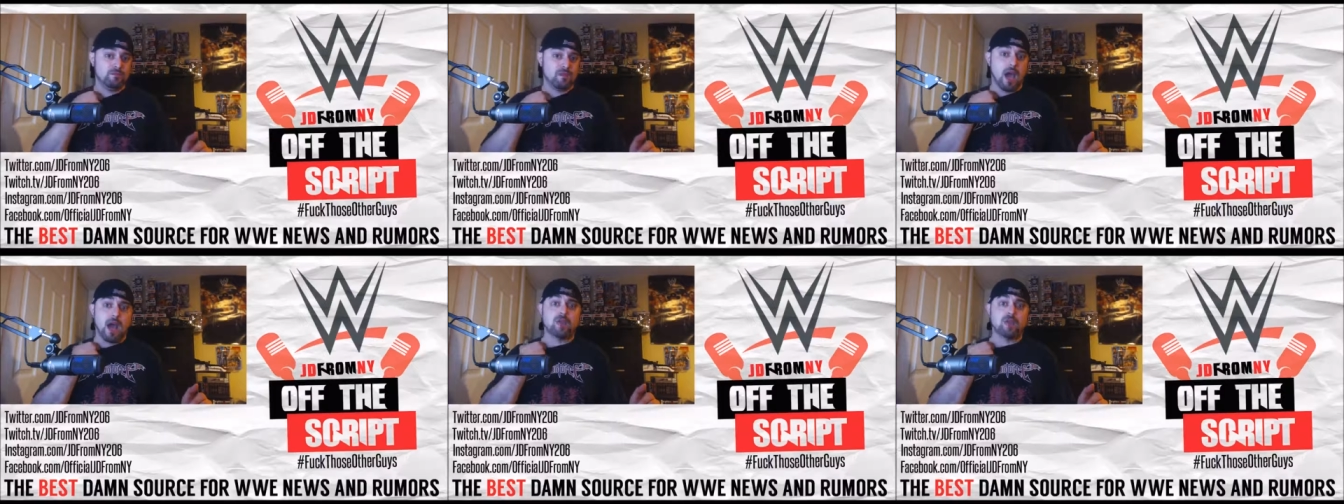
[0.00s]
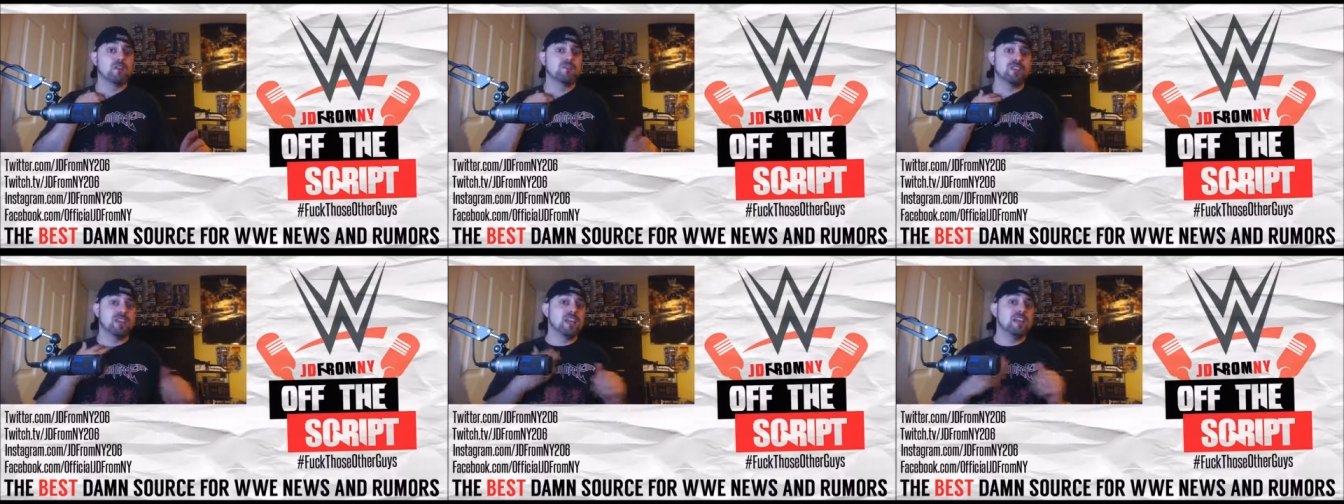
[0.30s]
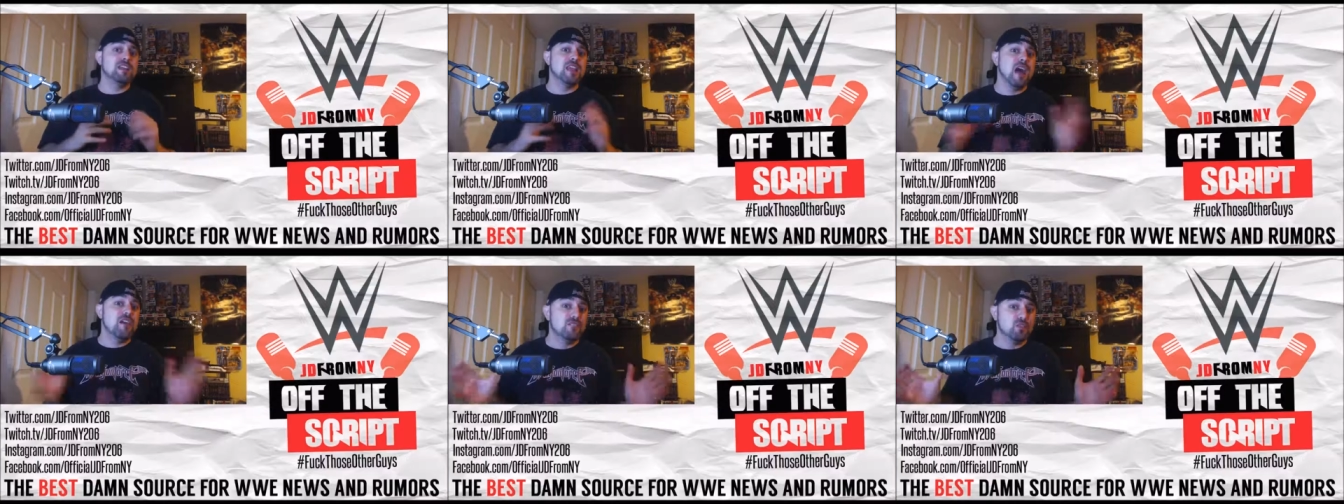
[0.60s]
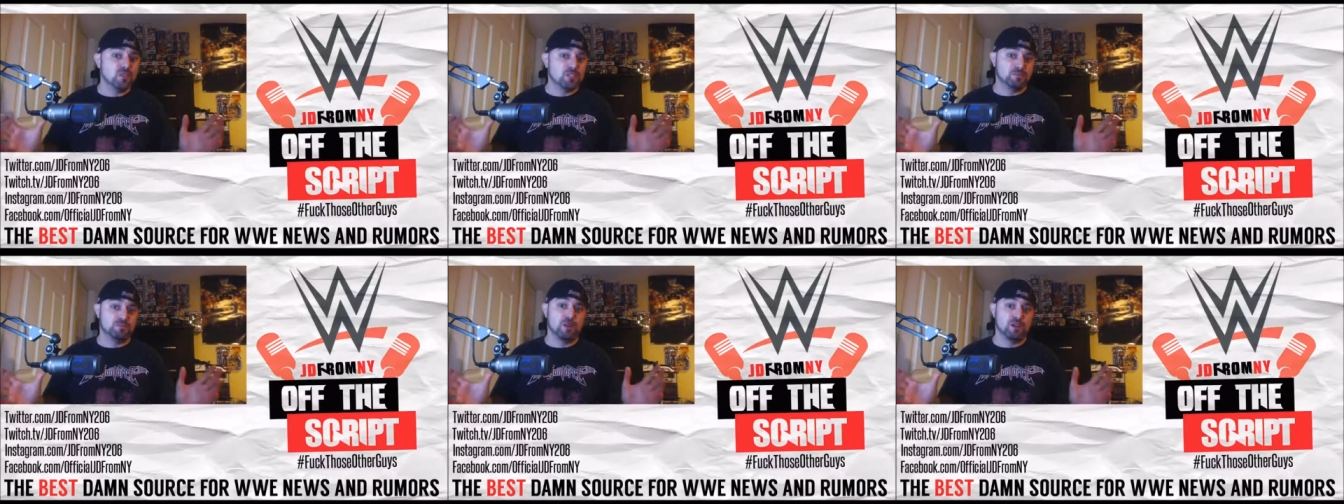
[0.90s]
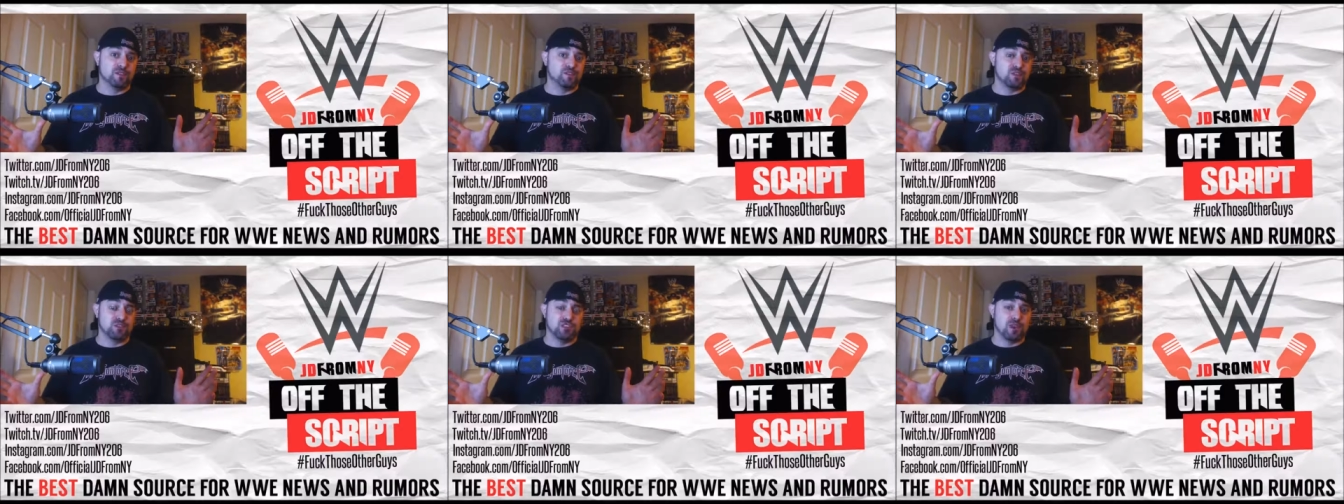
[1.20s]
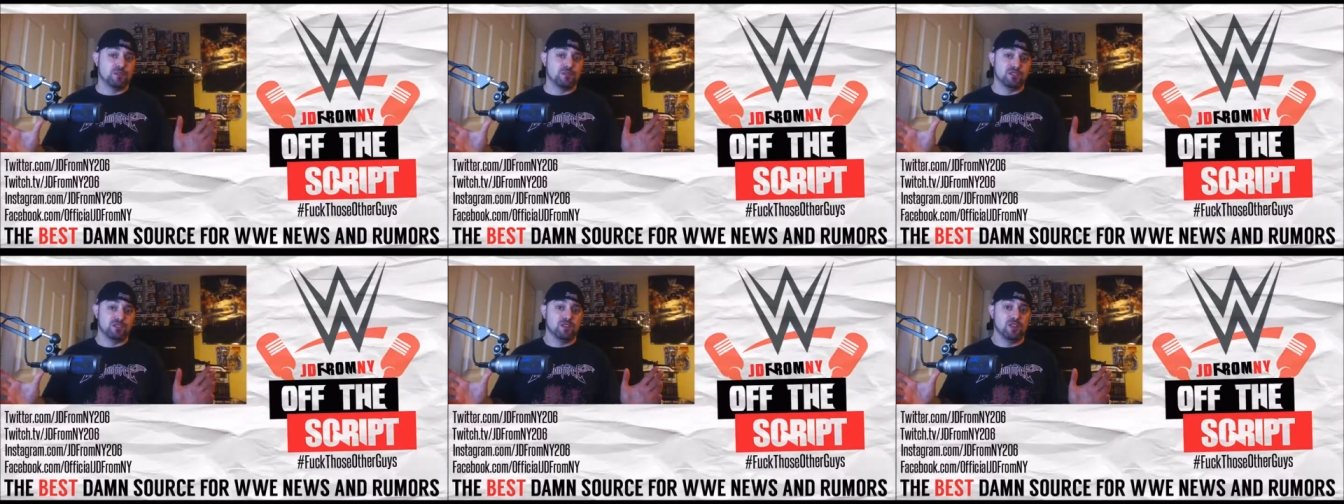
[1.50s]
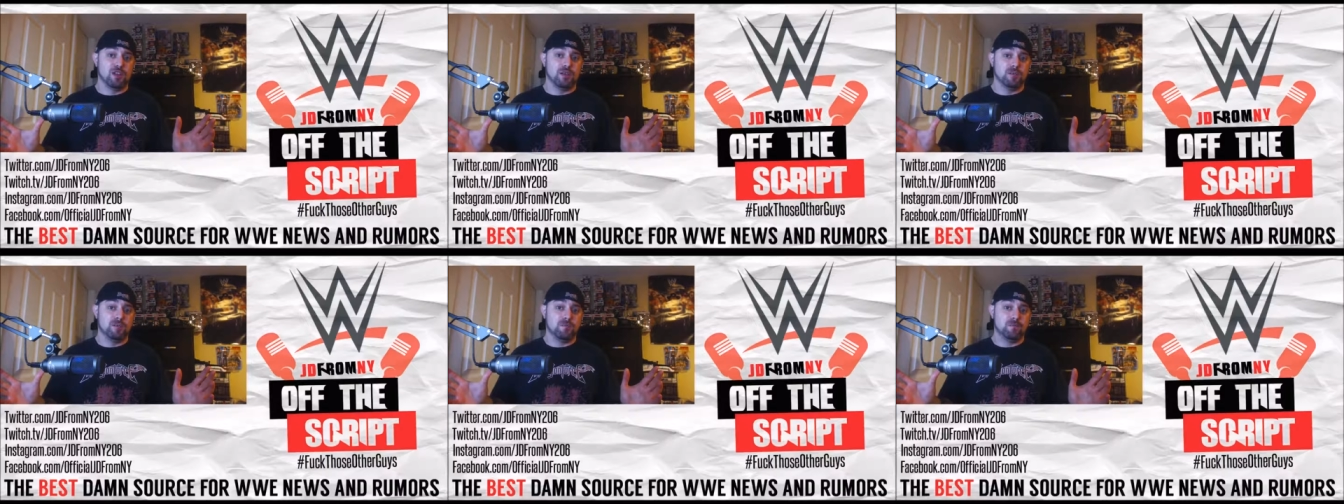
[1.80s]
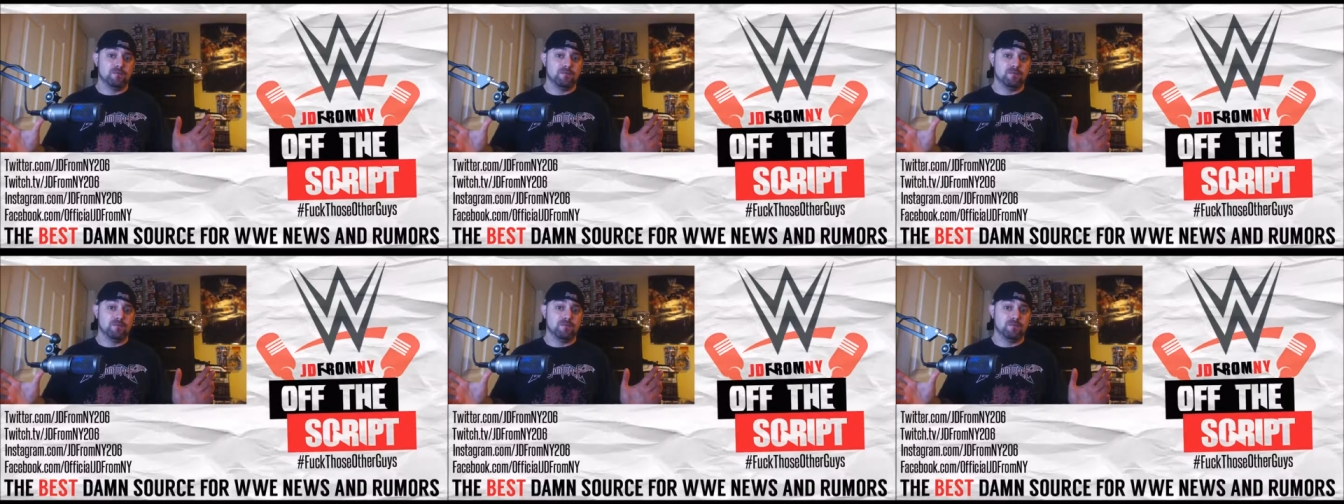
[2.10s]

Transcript: I don't even think Neville is booked for SummerSlam.